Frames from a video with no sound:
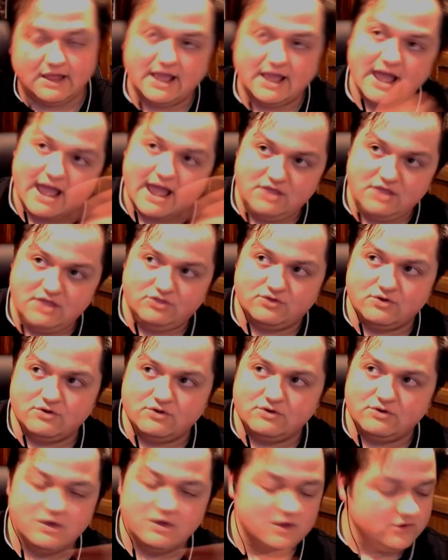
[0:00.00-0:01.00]
Like,
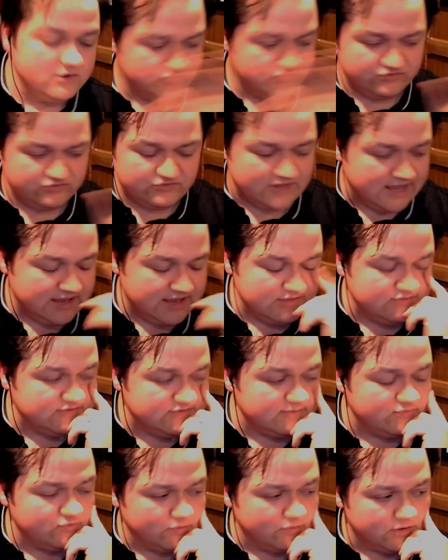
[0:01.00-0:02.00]
either just like in
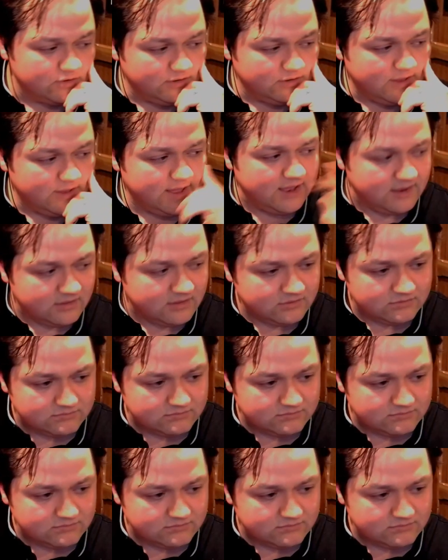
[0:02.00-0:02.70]
some sort of like,